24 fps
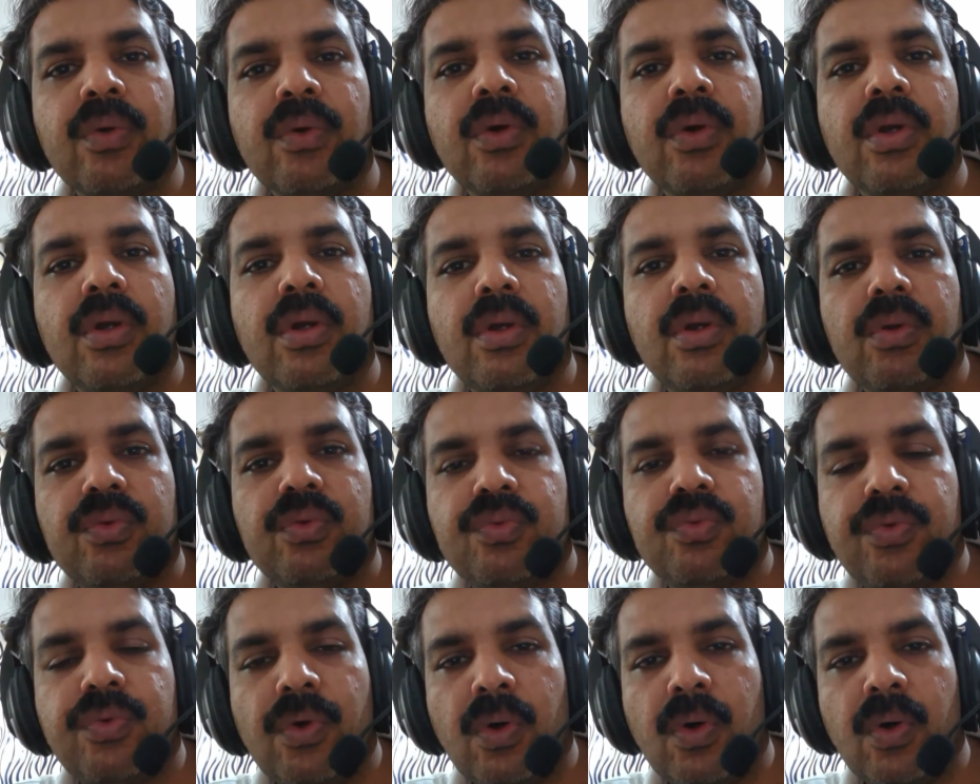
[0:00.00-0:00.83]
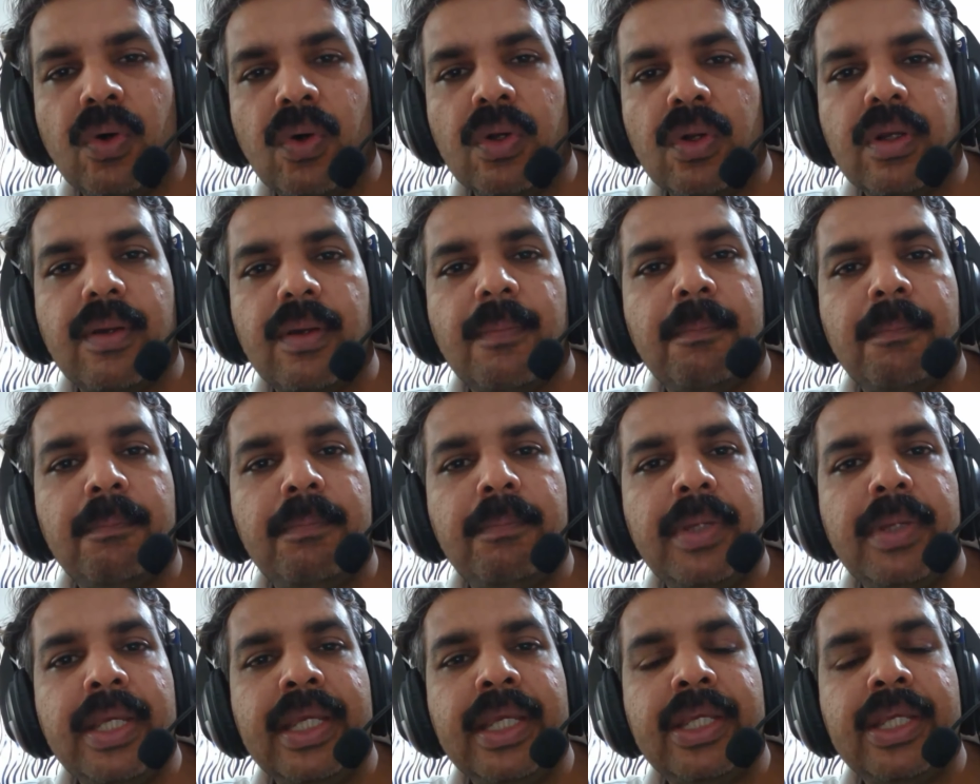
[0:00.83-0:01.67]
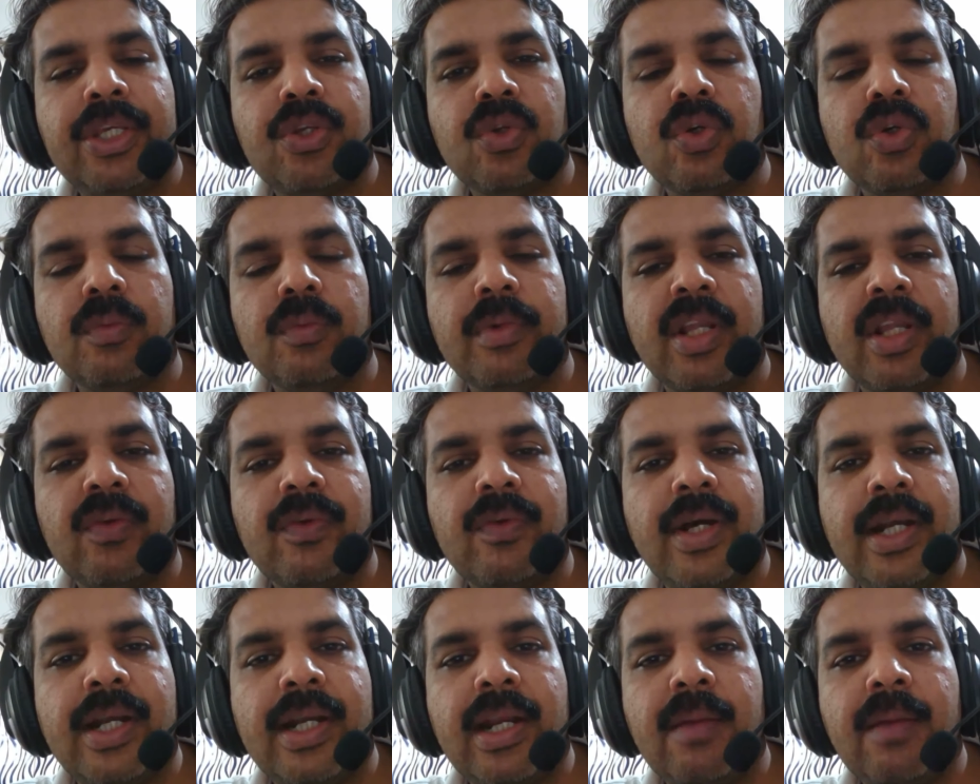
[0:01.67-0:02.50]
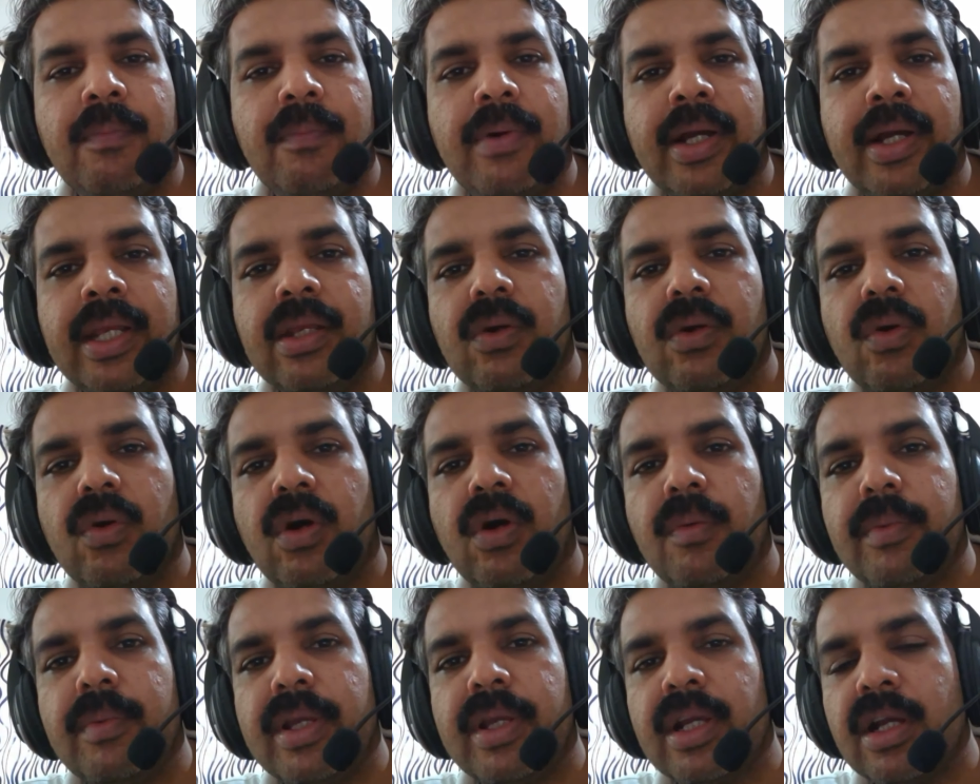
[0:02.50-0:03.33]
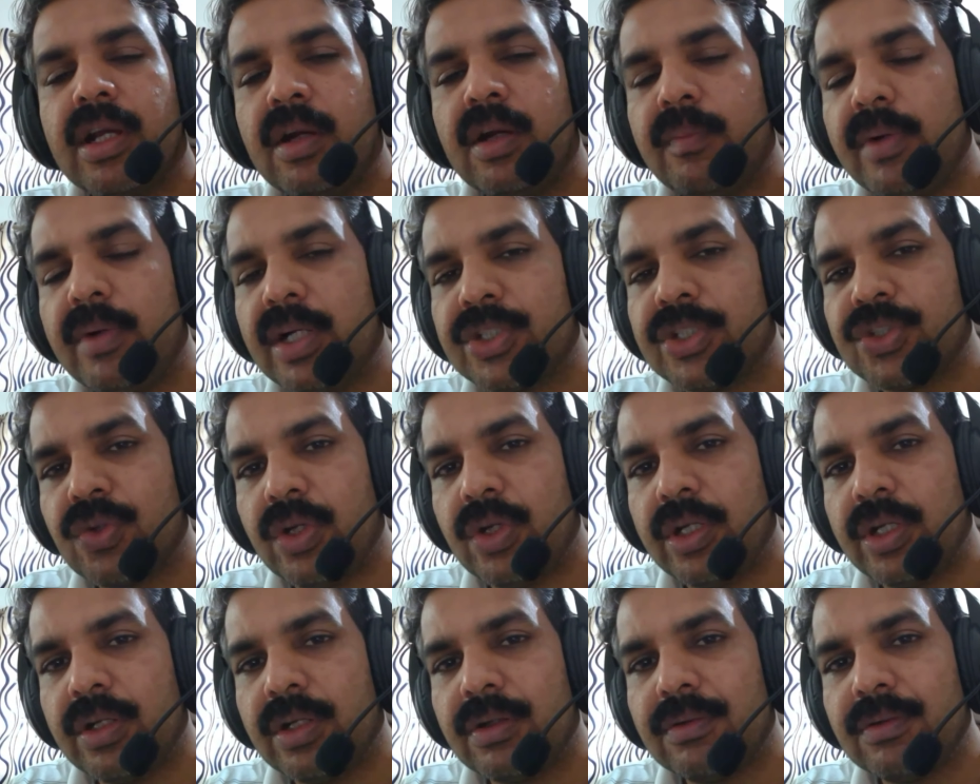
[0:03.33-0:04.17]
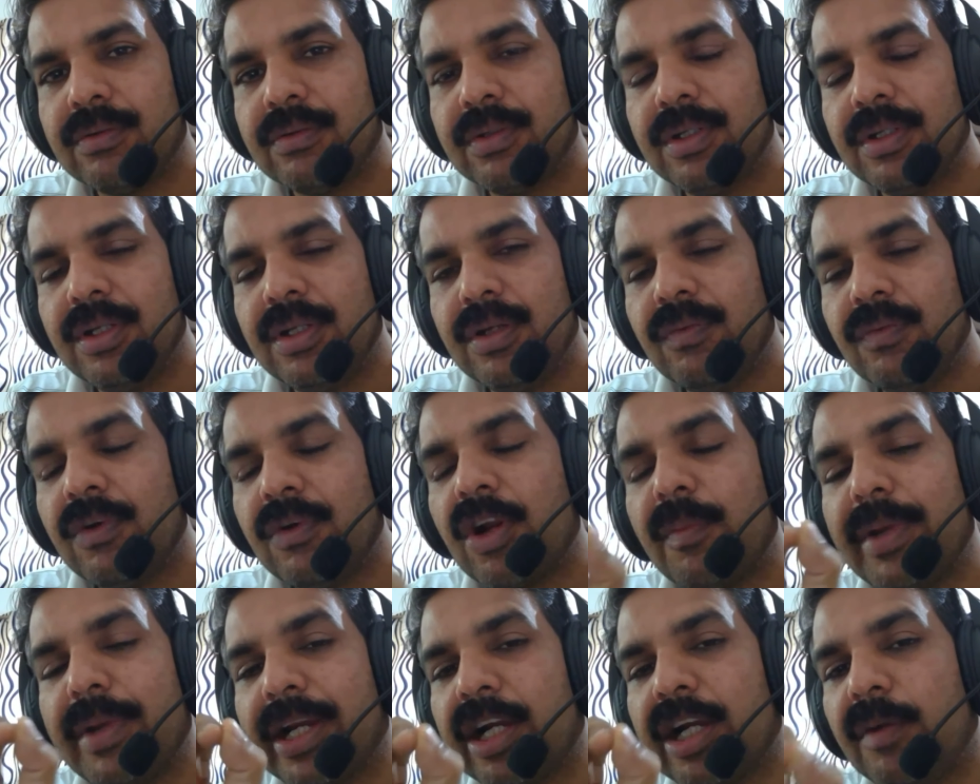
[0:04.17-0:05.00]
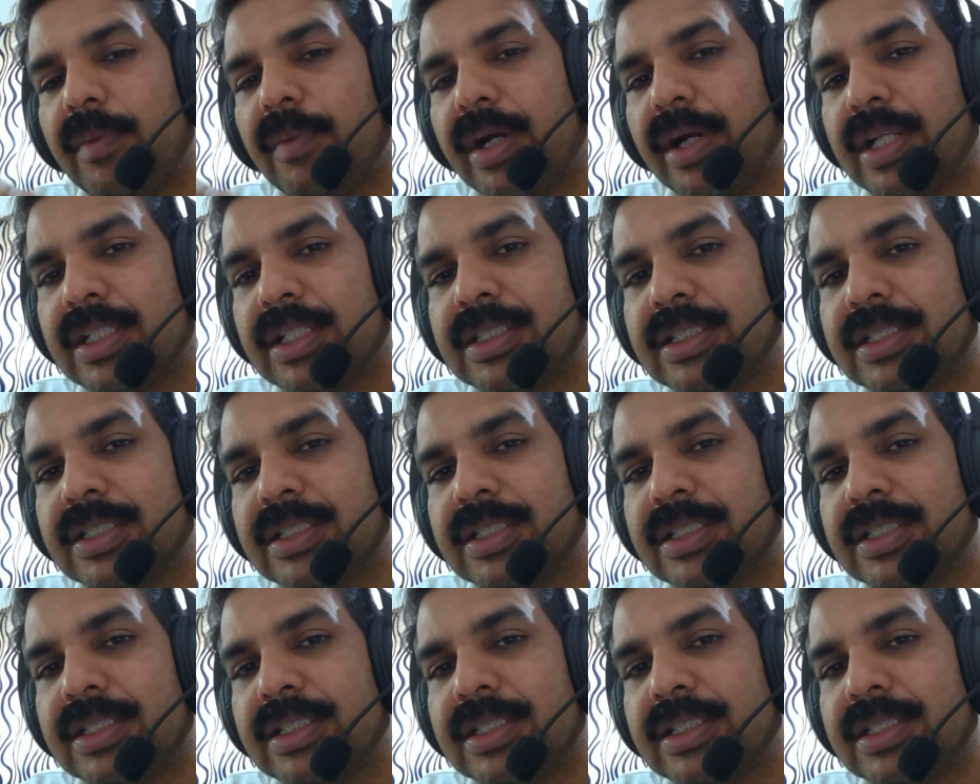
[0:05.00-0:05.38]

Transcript: 4B cube divided by omega bar square, where omega bar is the